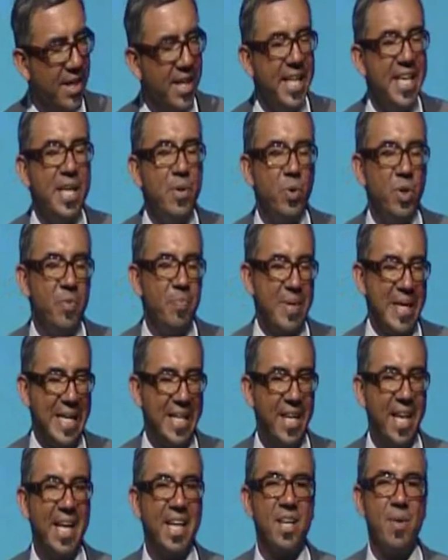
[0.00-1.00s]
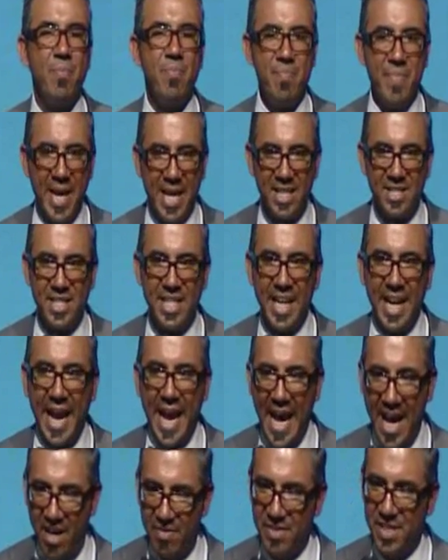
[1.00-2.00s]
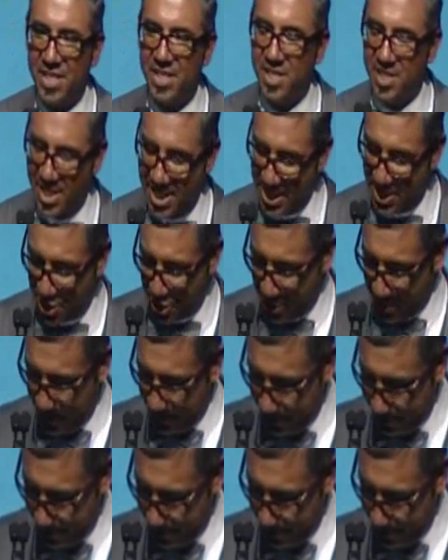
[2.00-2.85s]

He would have been an amazing AVID teacher.